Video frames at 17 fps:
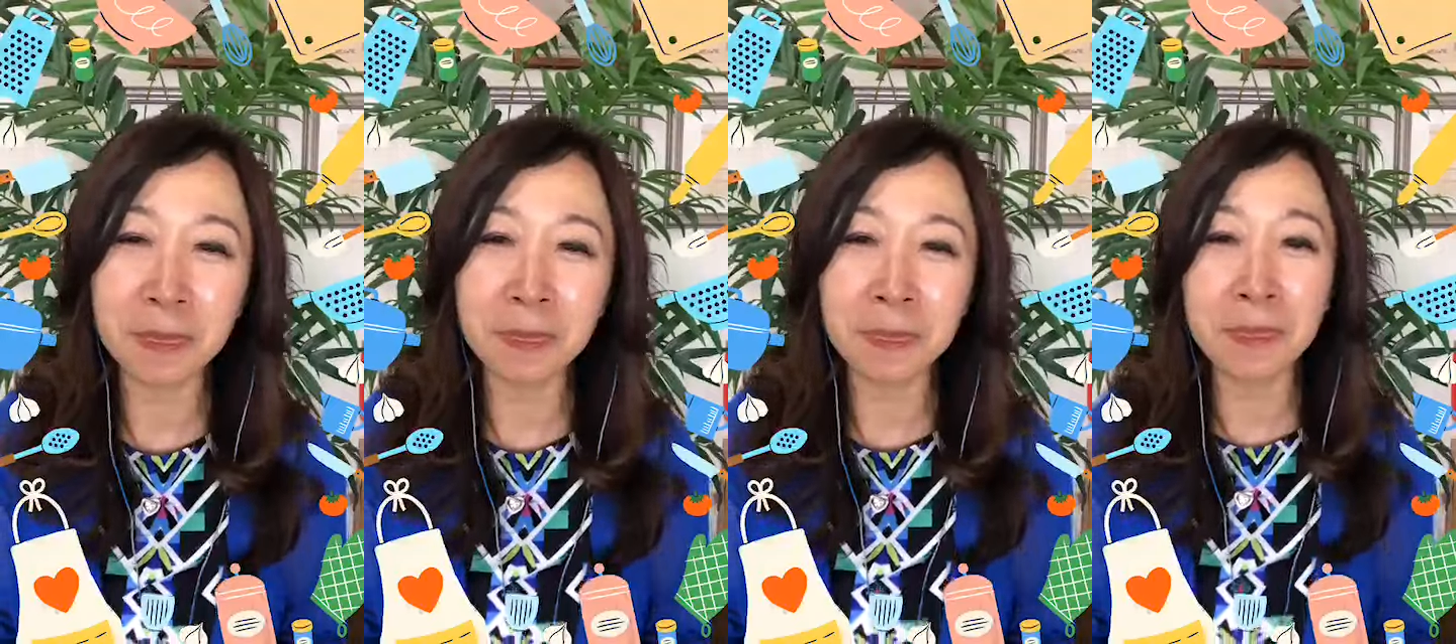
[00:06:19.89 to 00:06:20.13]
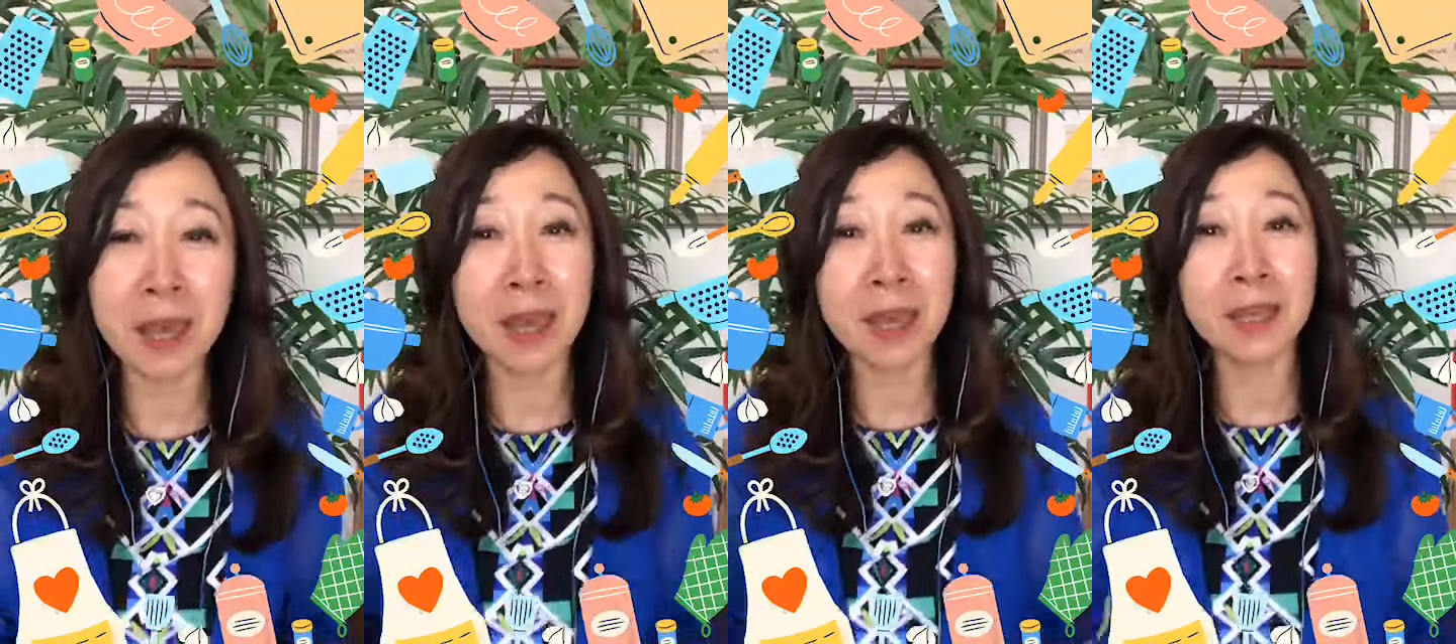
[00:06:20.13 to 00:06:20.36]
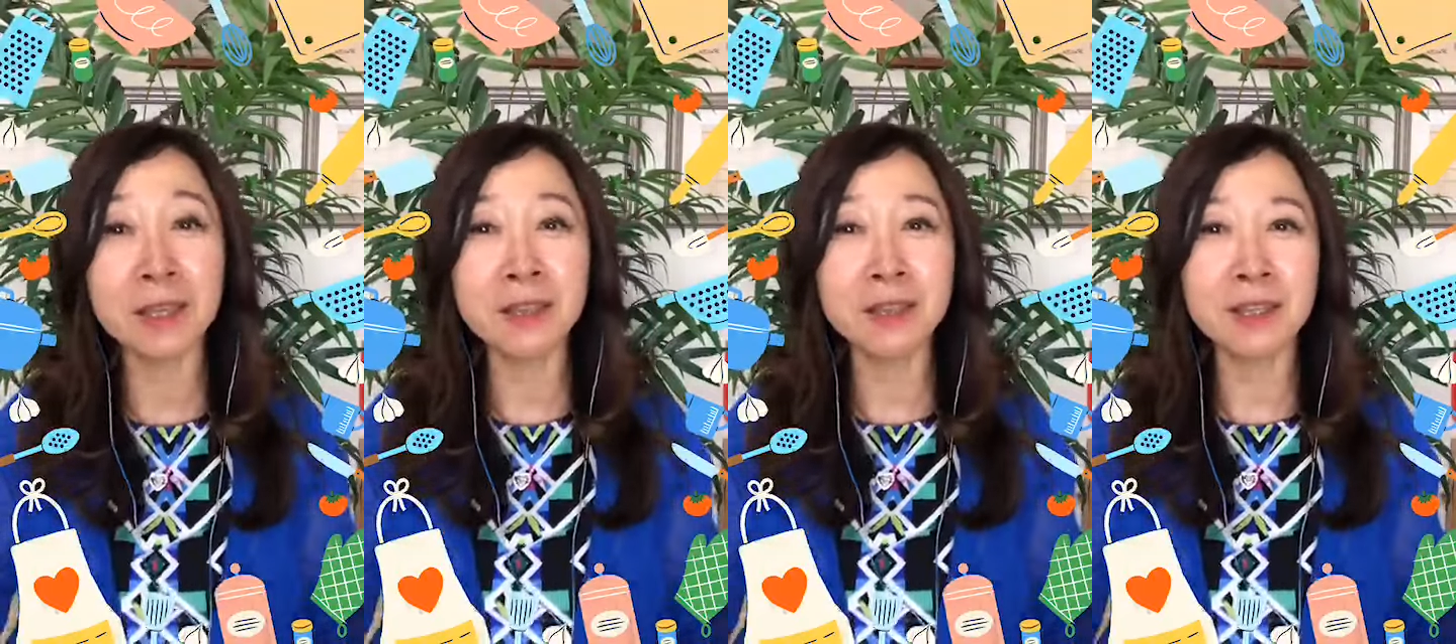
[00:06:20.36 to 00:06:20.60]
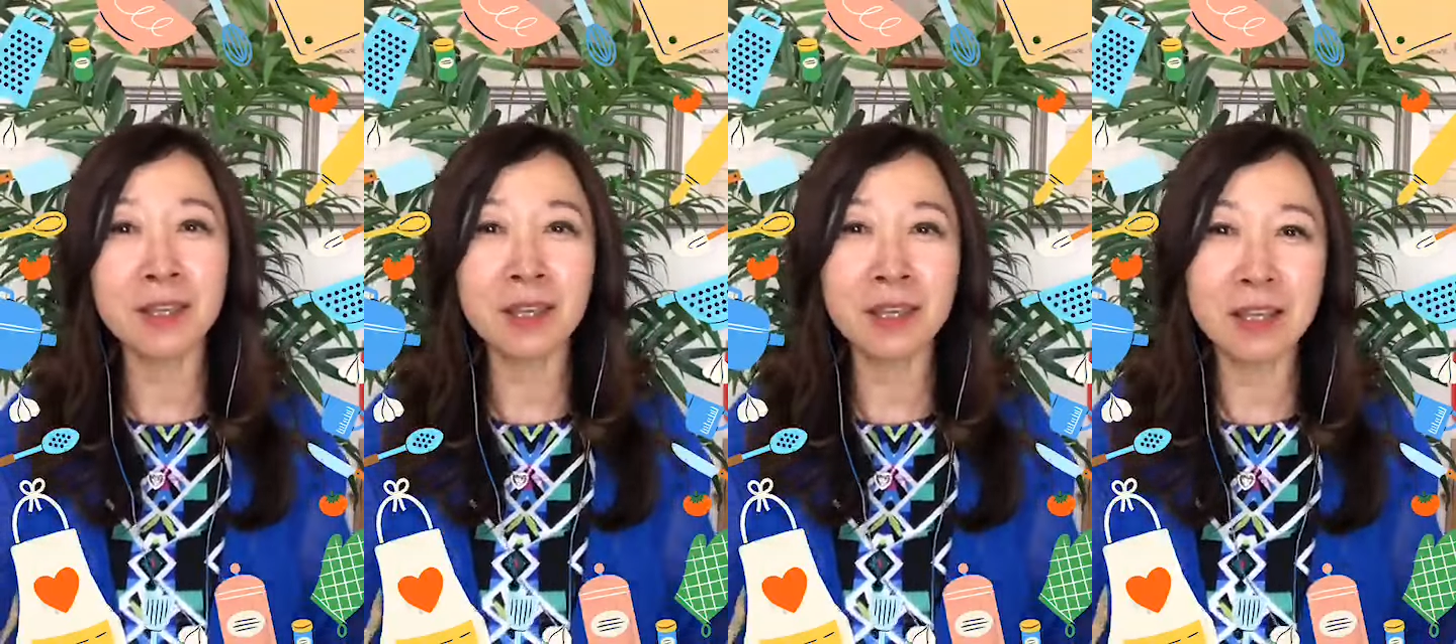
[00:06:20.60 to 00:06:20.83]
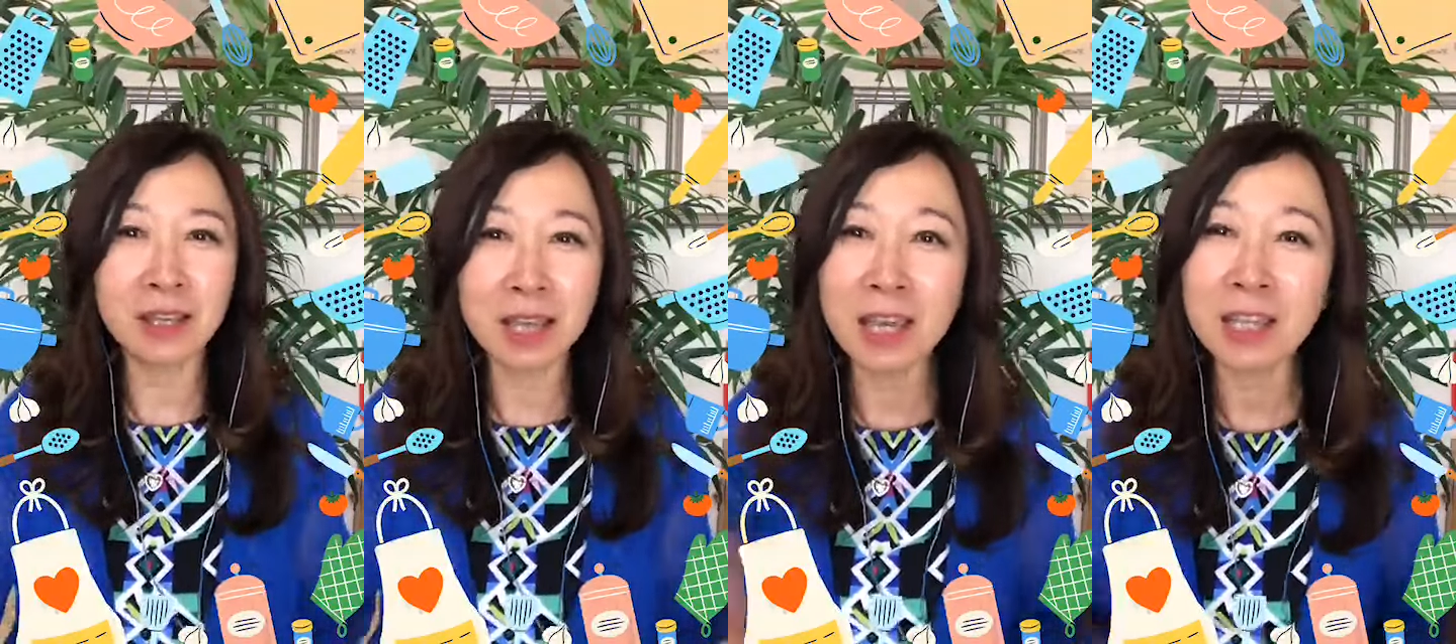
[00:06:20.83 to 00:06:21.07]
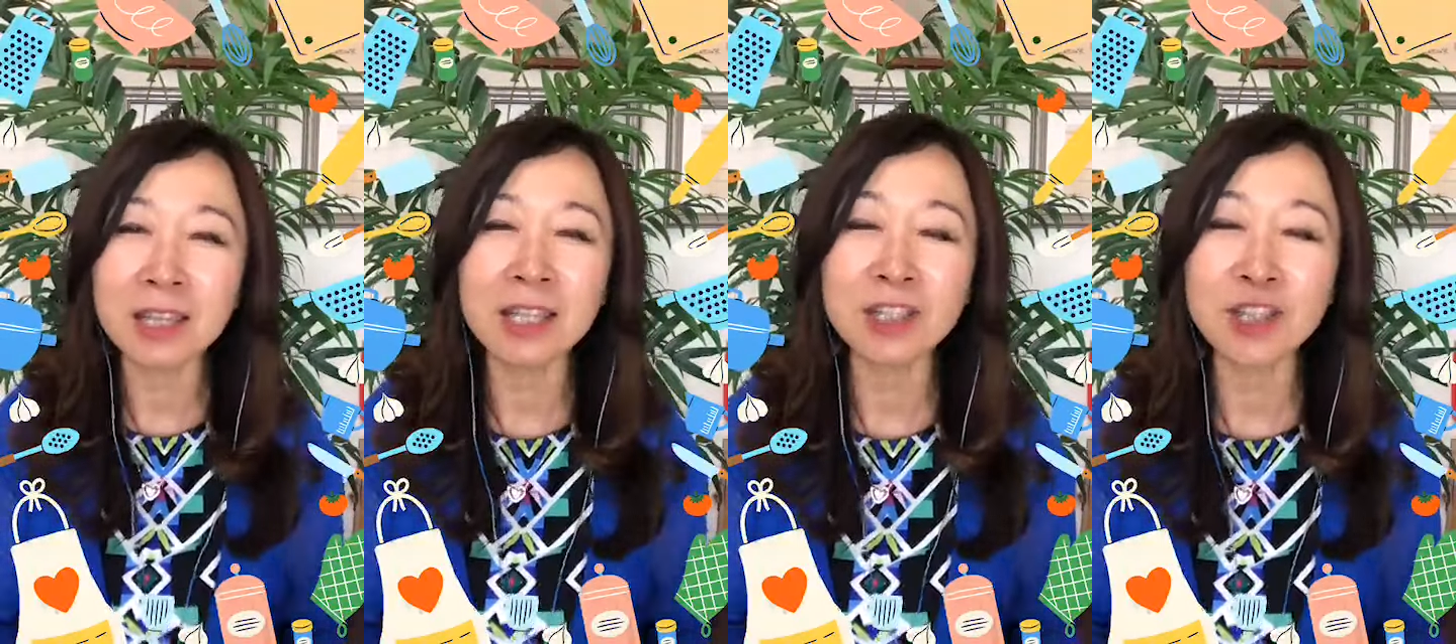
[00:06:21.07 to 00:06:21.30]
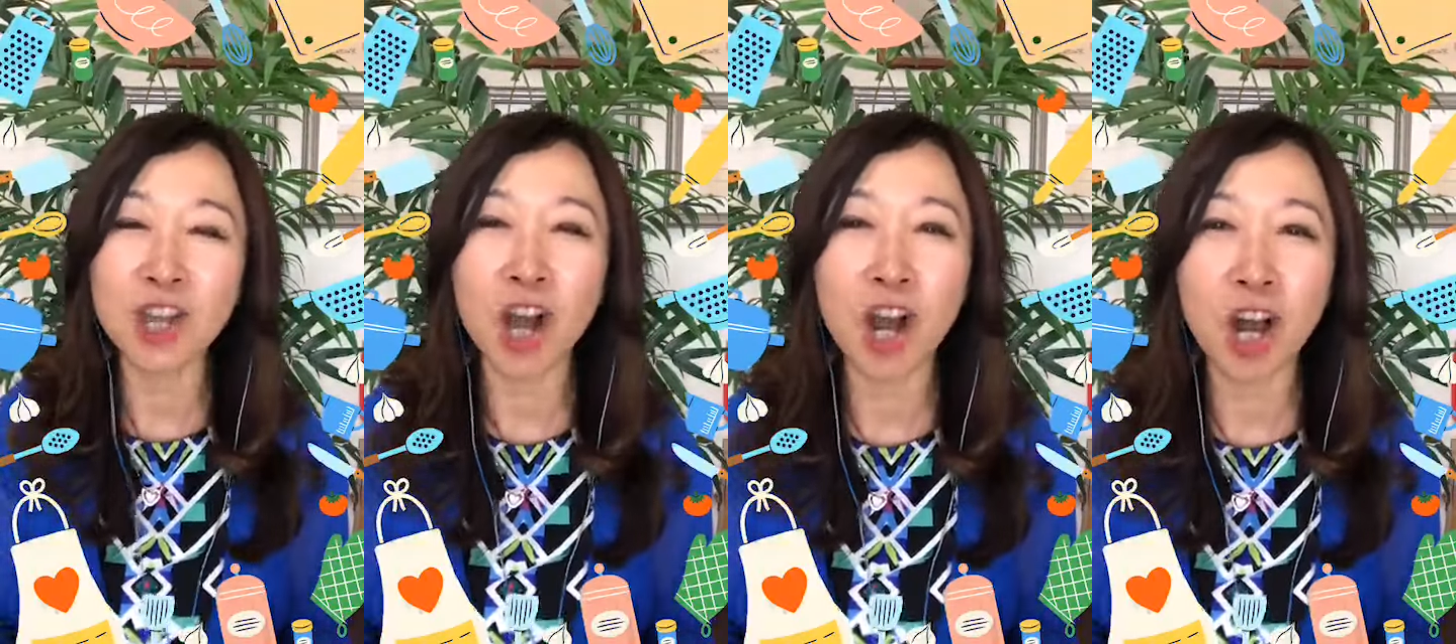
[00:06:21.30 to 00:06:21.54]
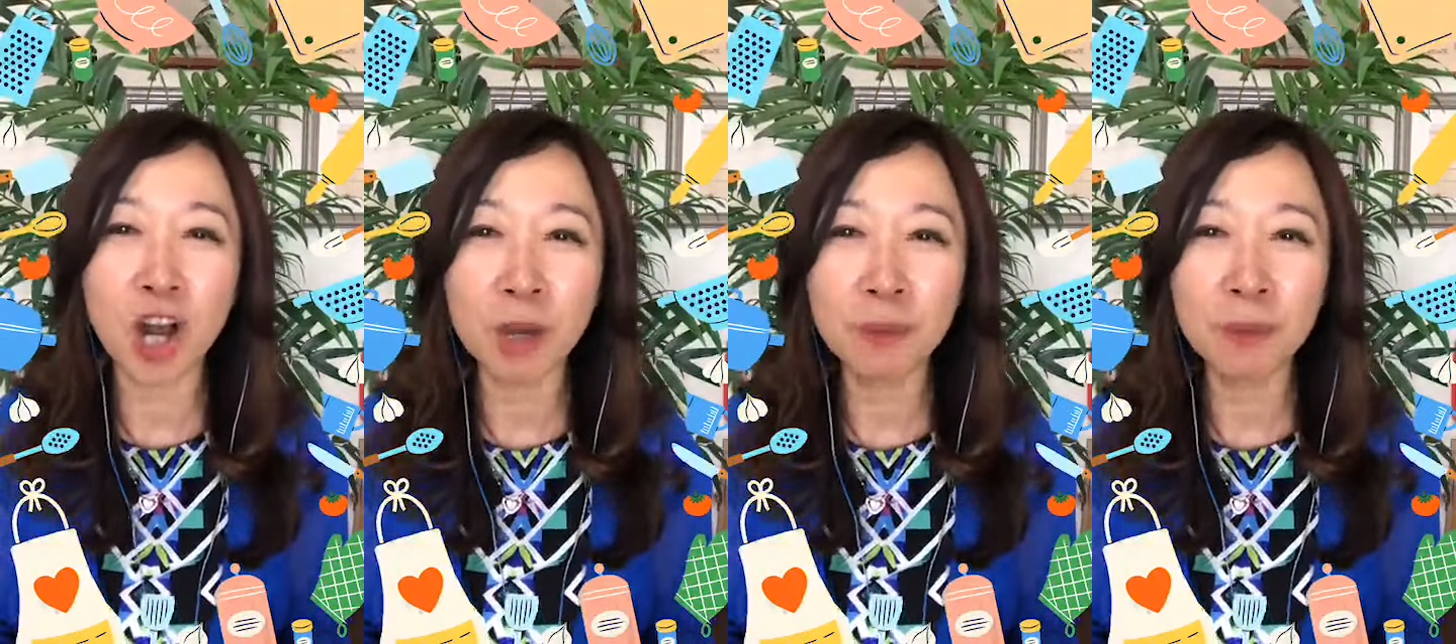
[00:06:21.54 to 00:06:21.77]
then get the
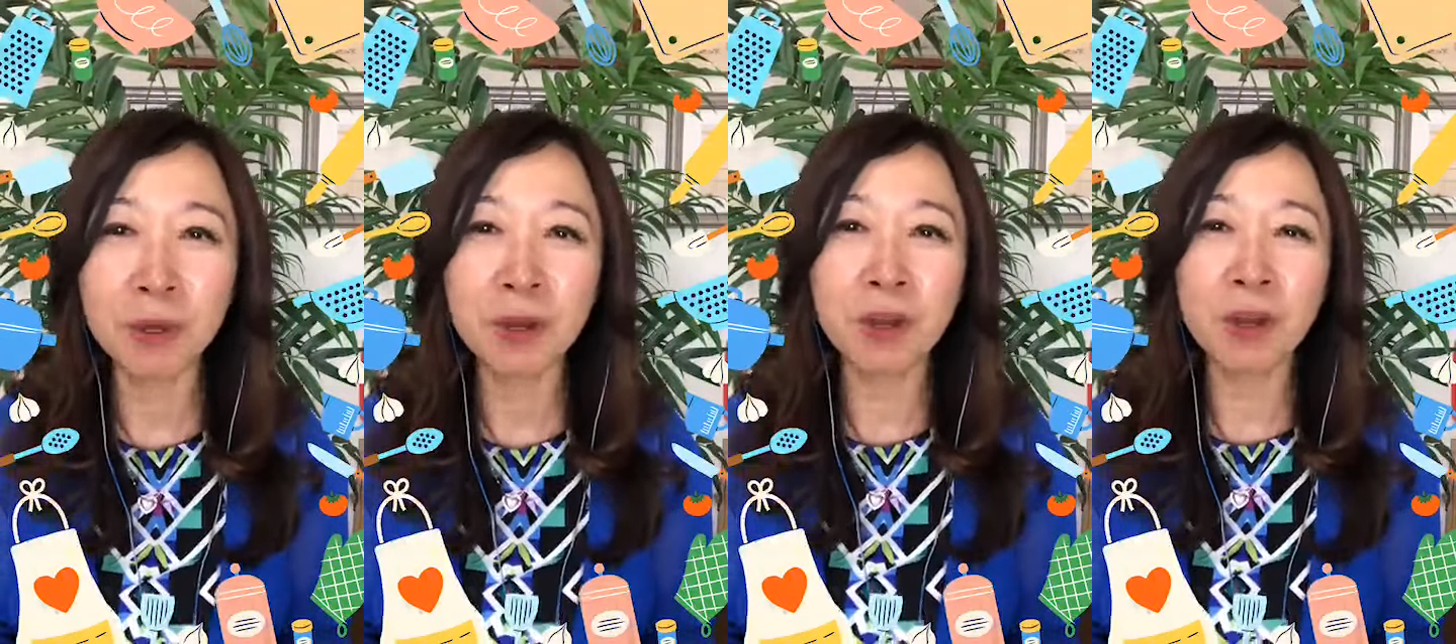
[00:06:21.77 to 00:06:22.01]
job